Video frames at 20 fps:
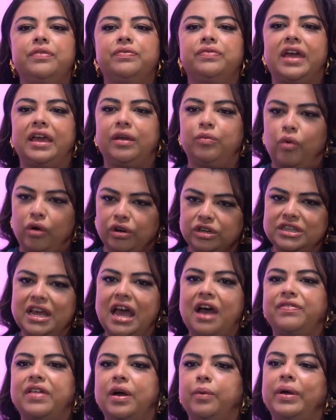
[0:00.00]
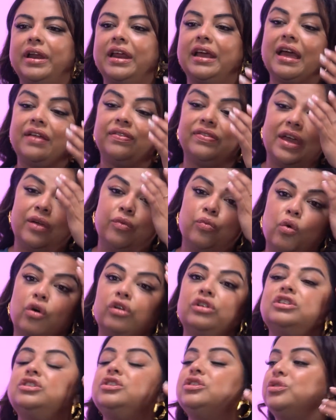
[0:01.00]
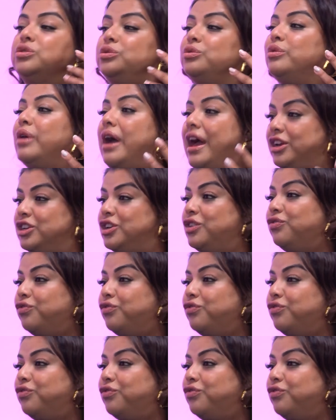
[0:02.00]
they want to have that wedding and they want to actually